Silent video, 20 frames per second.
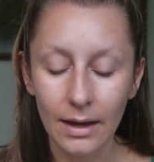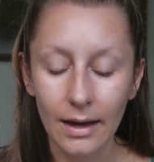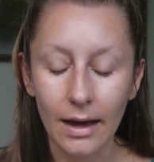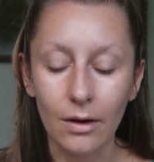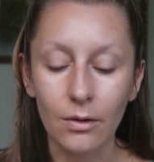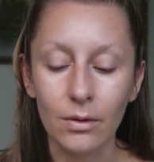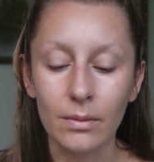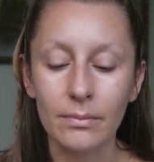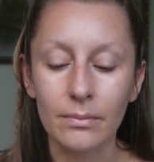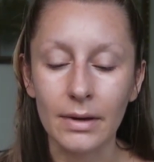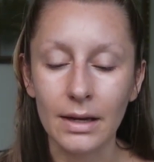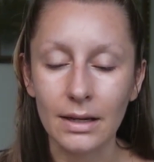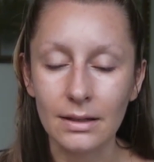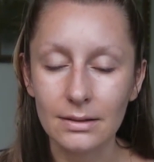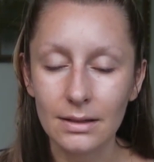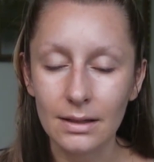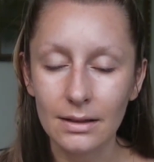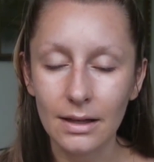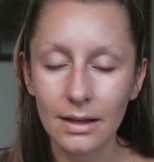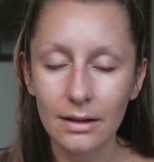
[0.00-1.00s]
how
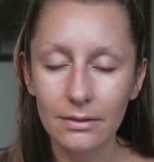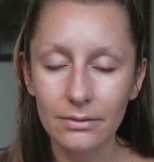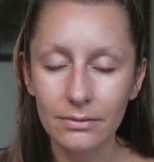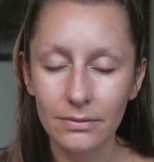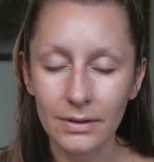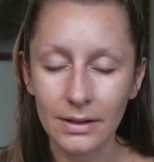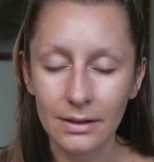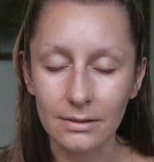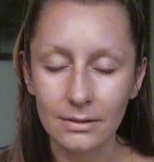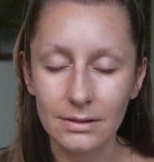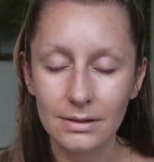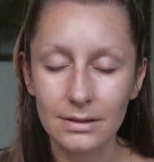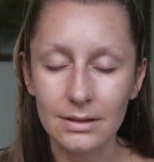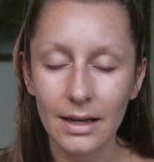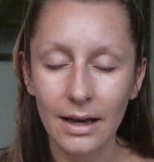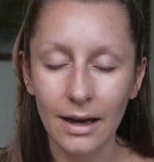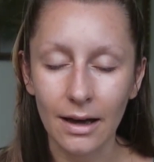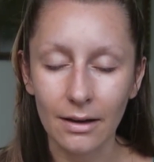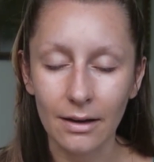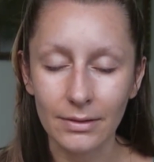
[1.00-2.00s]
amazing that feels
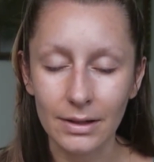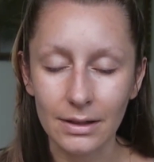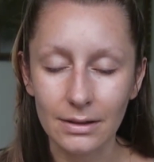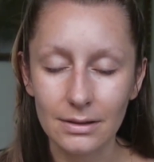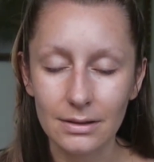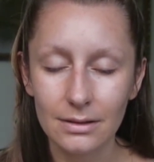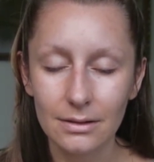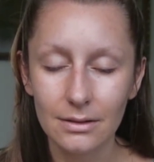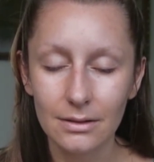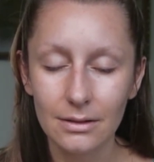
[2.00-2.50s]
to have it,